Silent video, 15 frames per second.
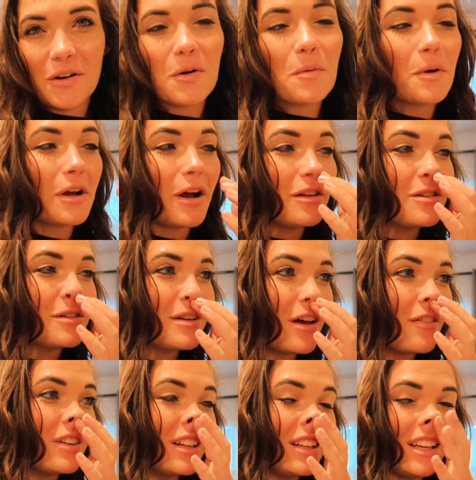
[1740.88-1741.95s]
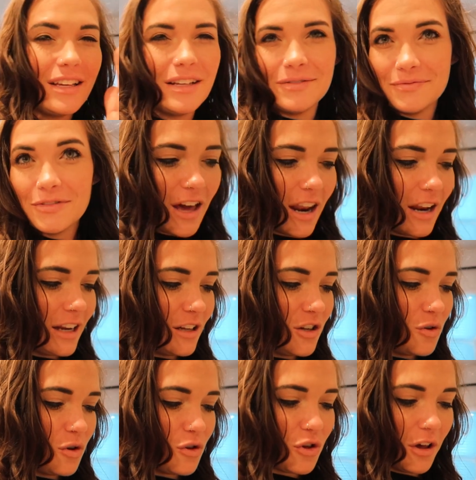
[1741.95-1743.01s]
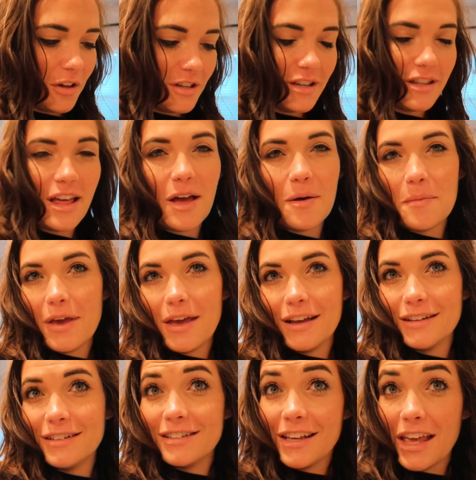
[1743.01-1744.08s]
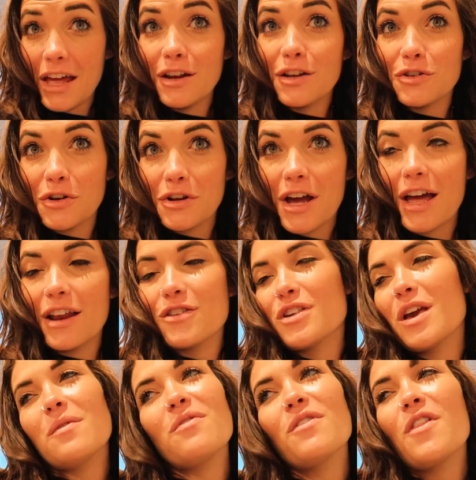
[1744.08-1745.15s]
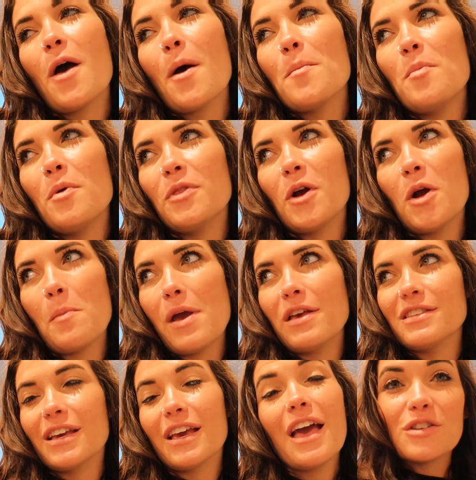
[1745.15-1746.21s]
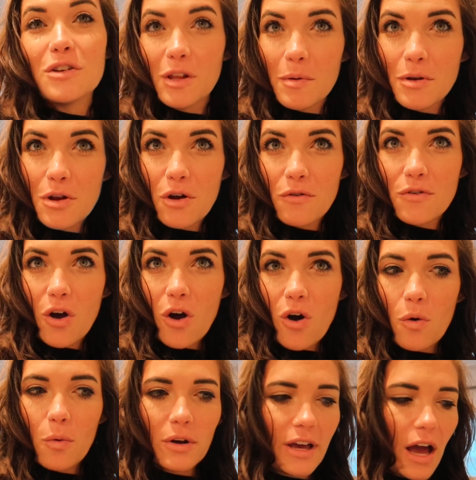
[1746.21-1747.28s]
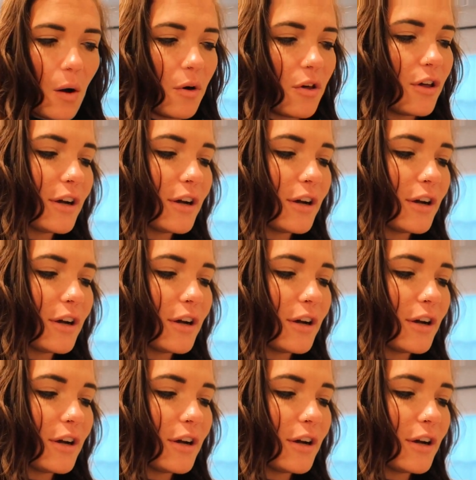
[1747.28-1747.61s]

know, her workouts are definitely kind of need to adjust to them and get in a certain kind of shape for them, but they're amazing. So let me know if y'all work out with